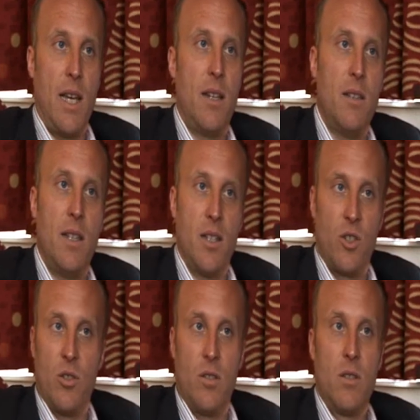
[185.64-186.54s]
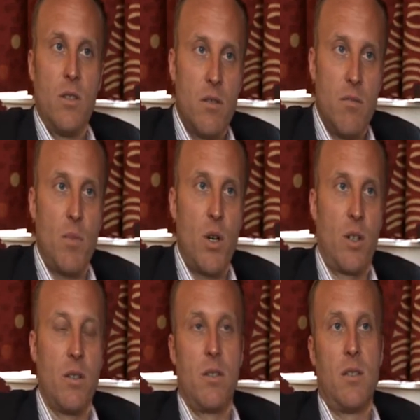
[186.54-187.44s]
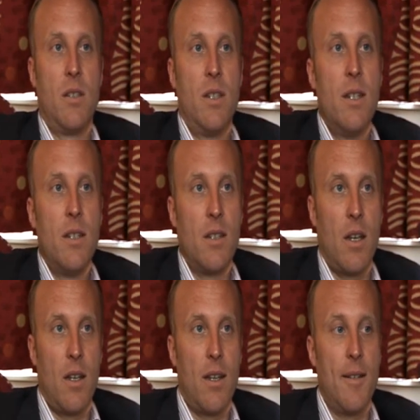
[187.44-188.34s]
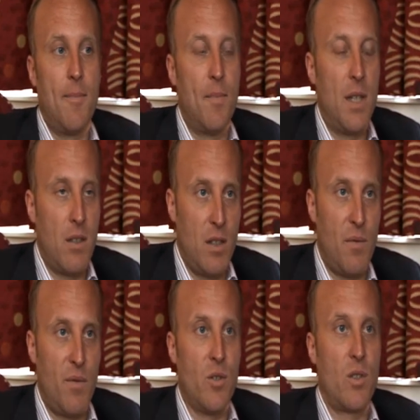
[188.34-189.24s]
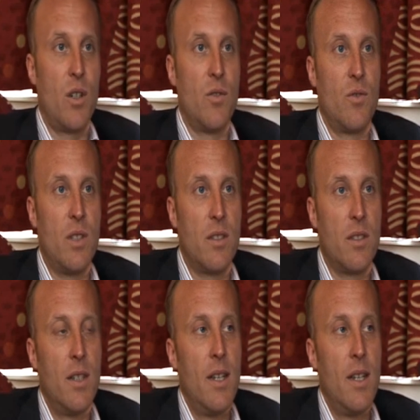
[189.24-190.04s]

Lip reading: and in national markets in the different countries.